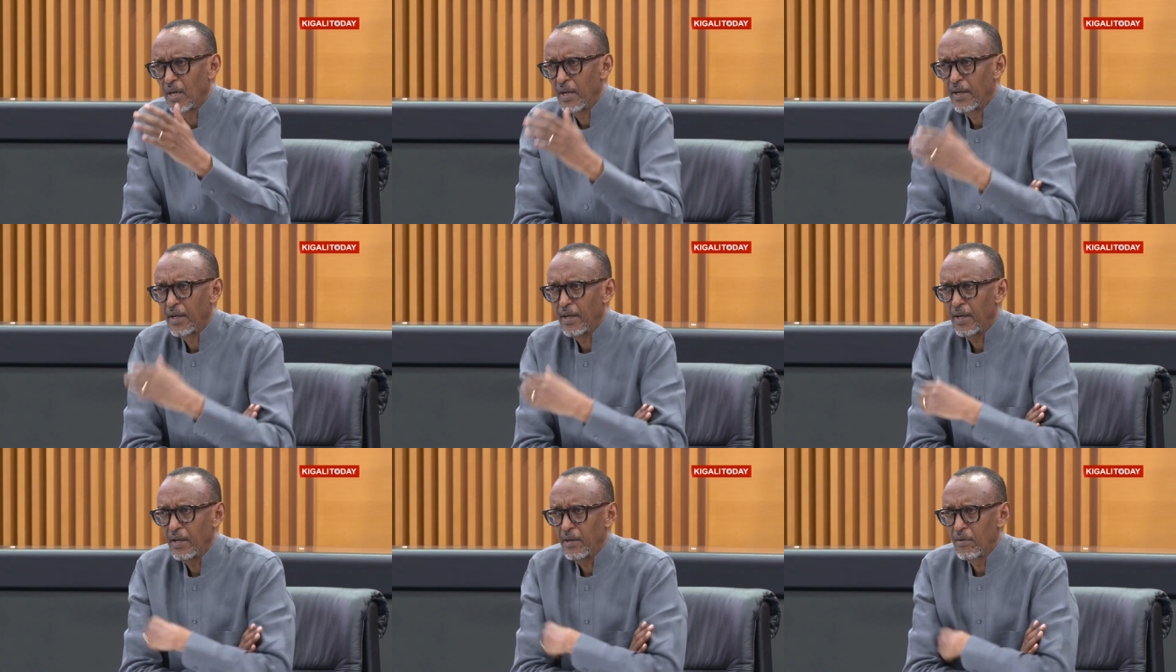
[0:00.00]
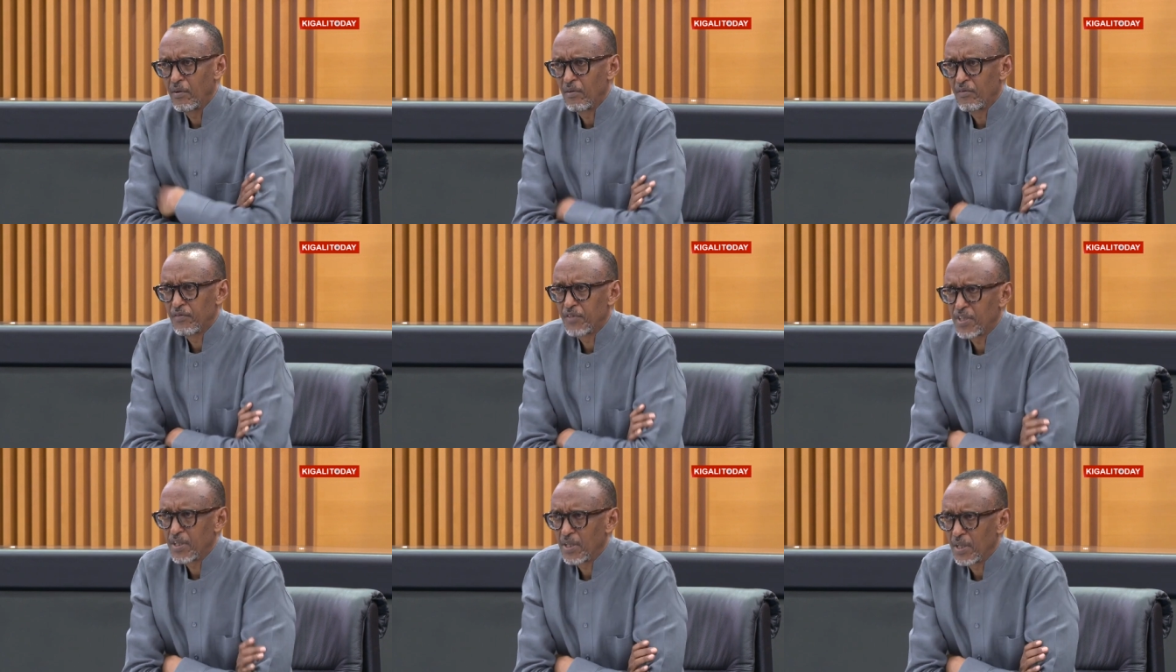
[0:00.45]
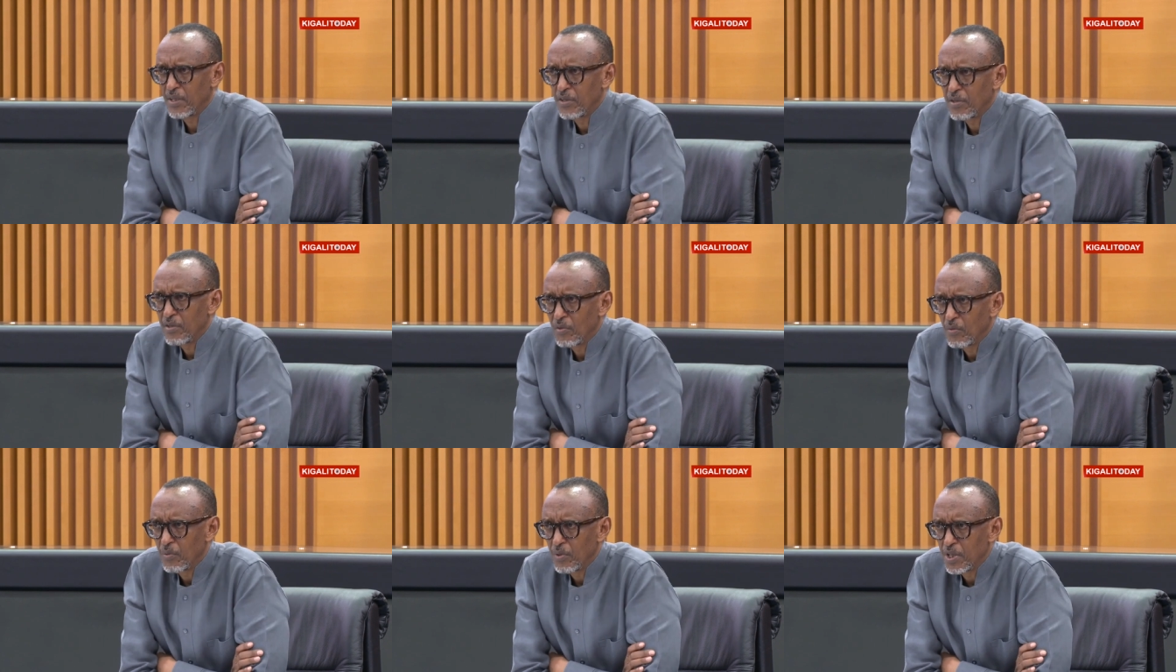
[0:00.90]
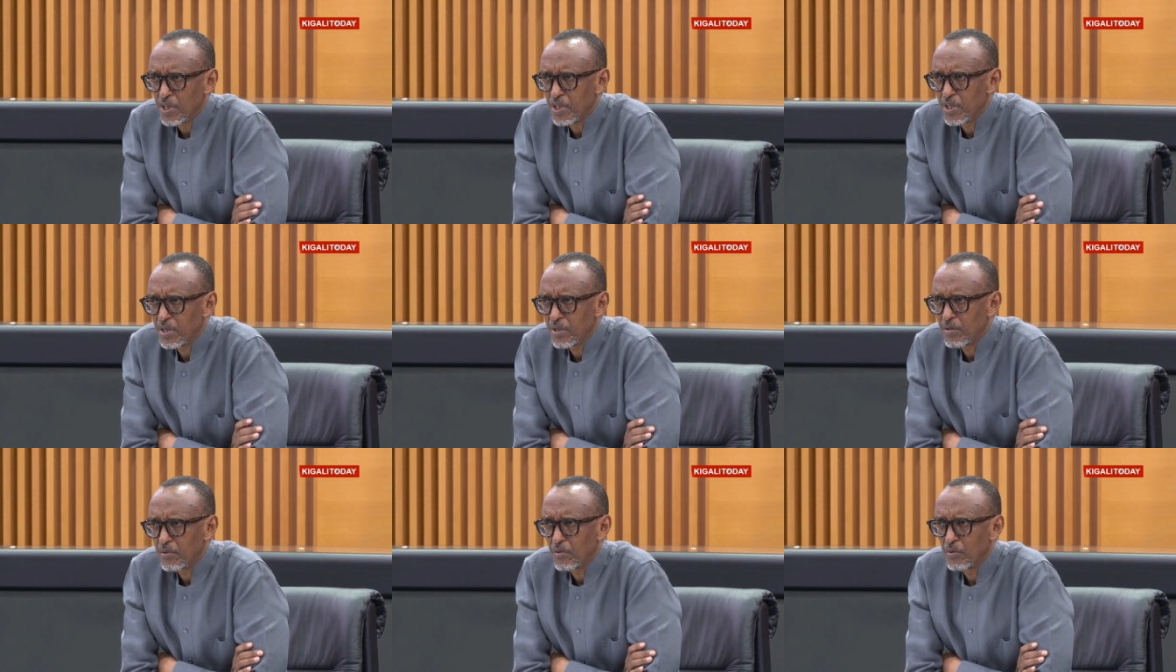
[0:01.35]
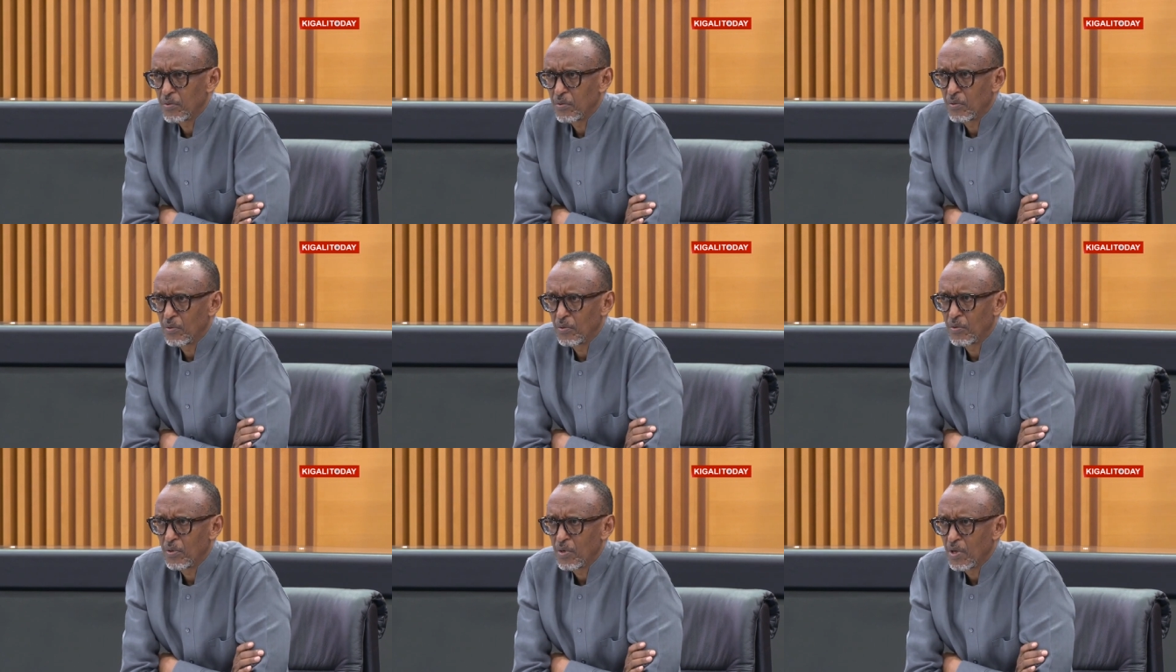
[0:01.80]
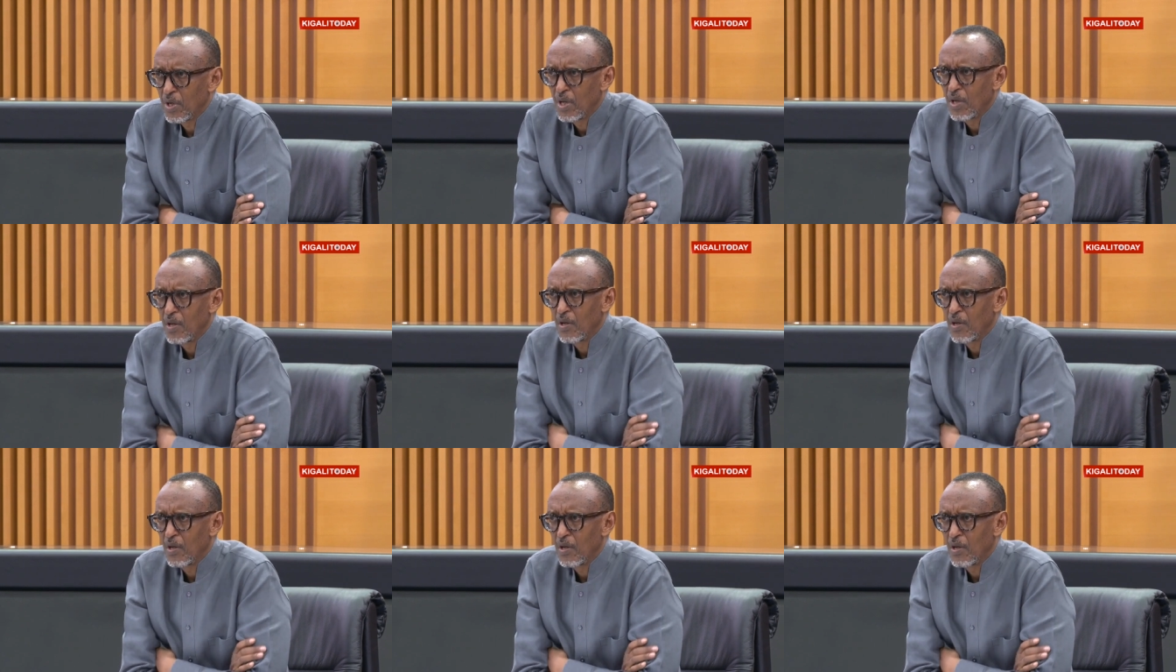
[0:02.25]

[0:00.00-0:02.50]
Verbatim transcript: any head of state you wish to